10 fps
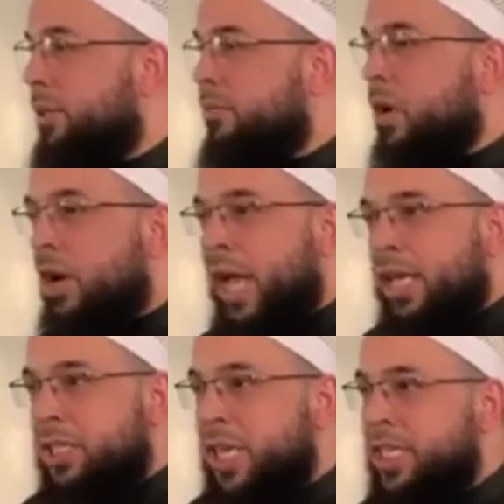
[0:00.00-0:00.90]
We've all
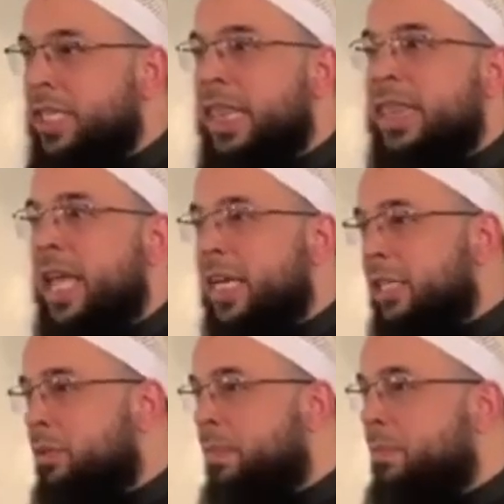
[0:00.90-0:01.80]
gotten a chance to think a
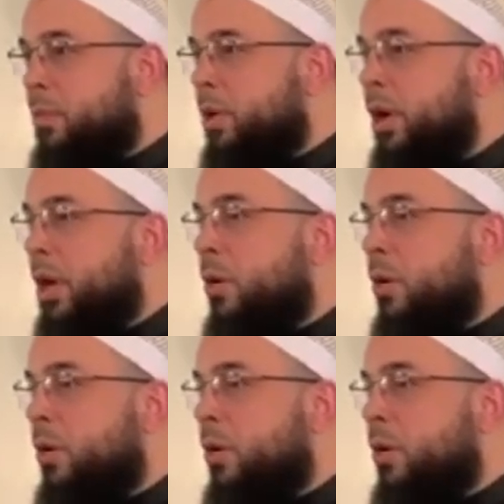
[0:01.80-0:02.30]
little bit more.